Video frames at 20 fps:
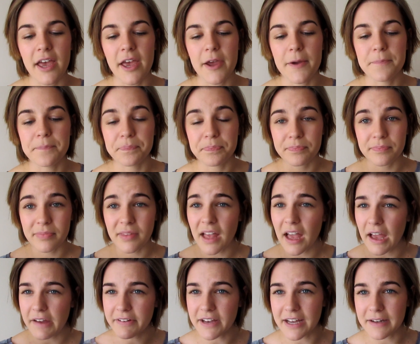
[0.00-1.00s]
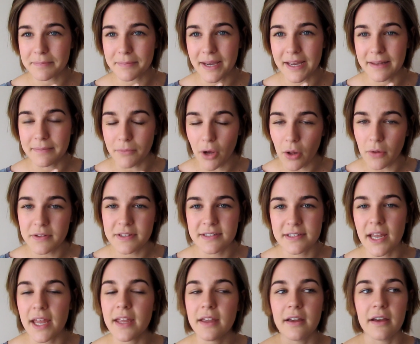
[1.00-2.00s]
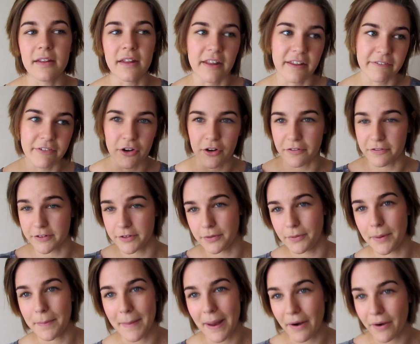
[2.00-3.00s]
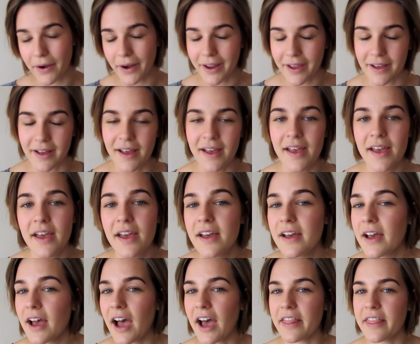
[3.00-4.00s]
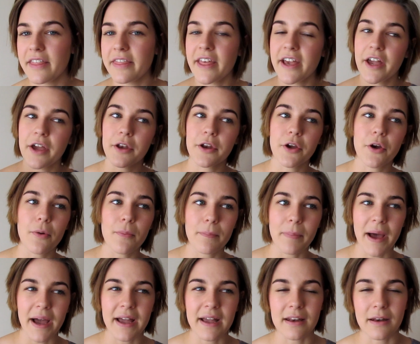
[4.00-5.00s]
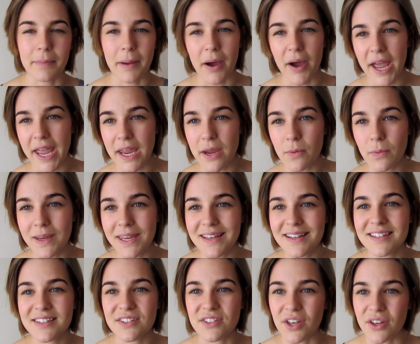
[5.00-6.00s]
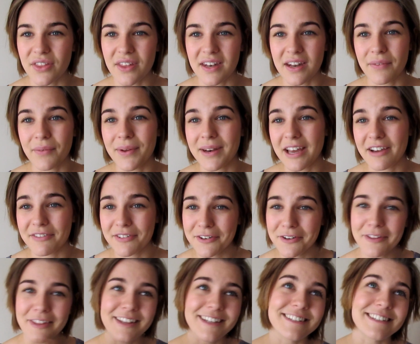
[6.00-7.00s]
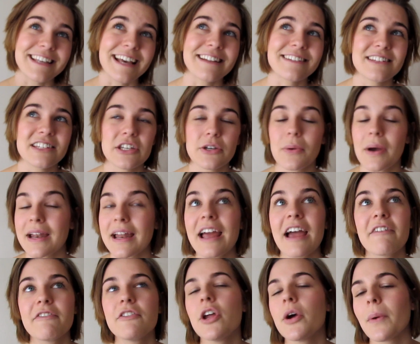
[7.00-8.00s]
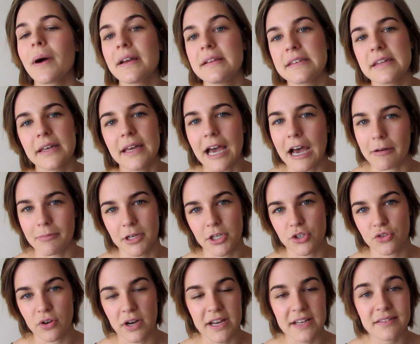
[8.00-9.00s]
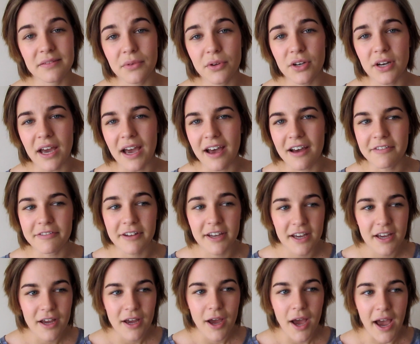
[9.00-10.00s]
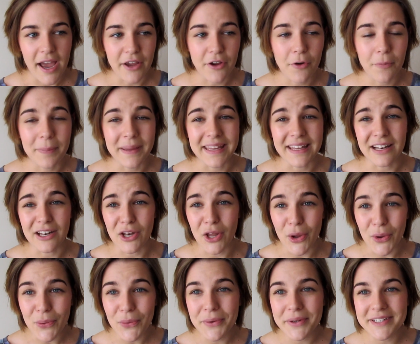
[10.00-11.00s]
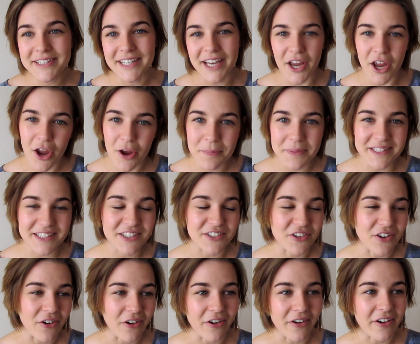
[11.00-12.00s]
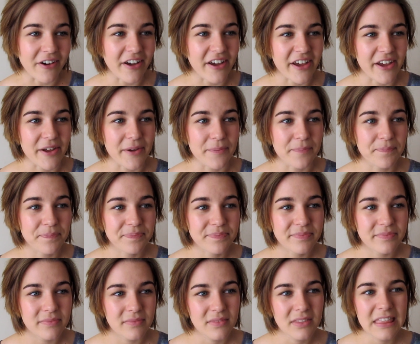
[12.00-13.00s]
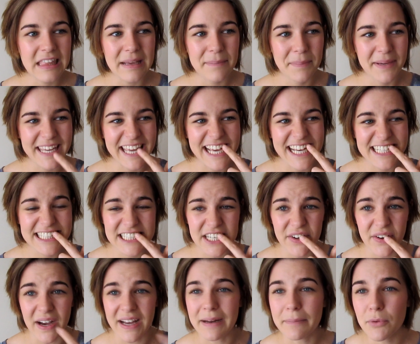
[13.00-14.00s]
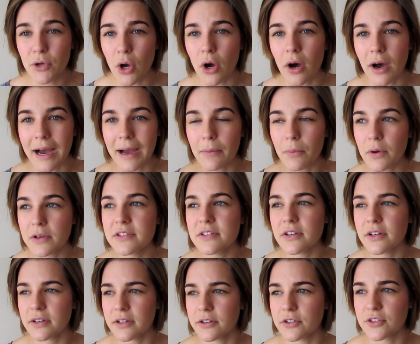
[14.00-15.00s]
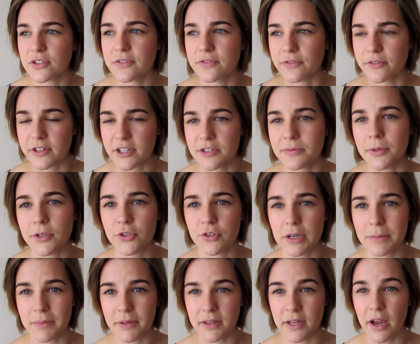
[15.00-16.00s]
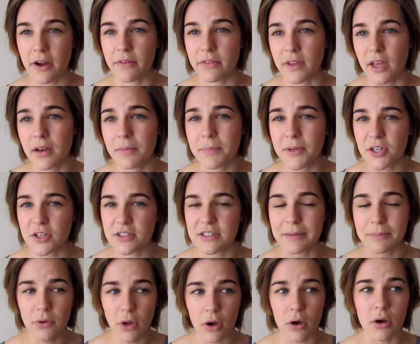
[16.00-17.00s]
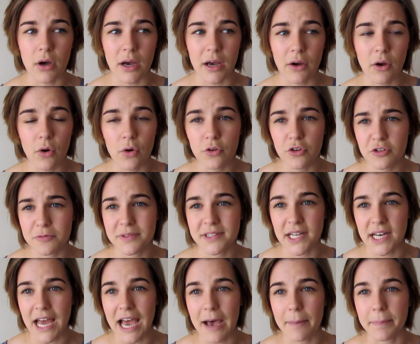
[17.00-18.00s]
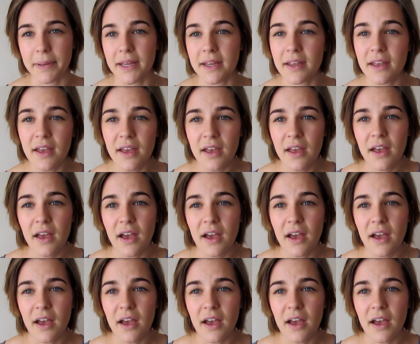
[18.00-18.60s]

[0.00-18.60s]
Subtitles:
I've had my moulds taken and they've gone off to America. And then they're going to come back in about 8 weeks. So then I'm going to have another set to do. And I have no idea how many trays I'm going to have. It could be loads. I hope it's not. But yeah, so I wasn't going to just finish my treatment there and then because I'm not 100% happy.